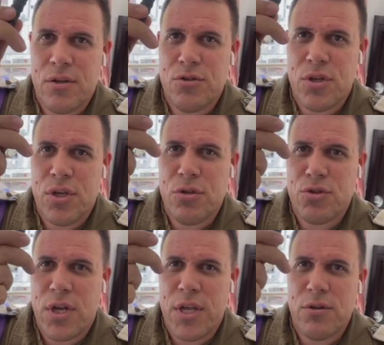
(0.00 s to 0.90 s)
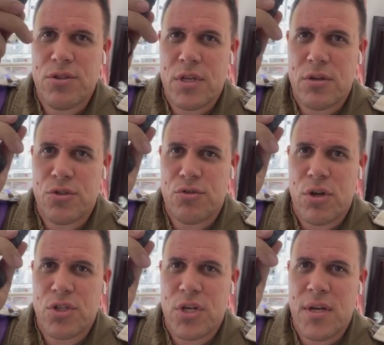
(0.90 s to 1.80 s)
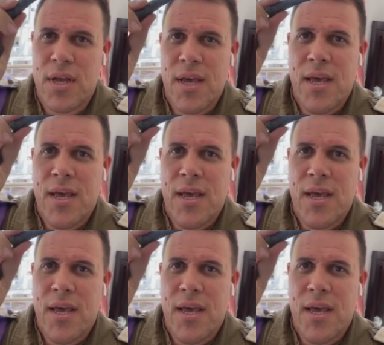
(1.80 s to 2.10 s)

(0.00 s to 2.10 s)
usually used in construction.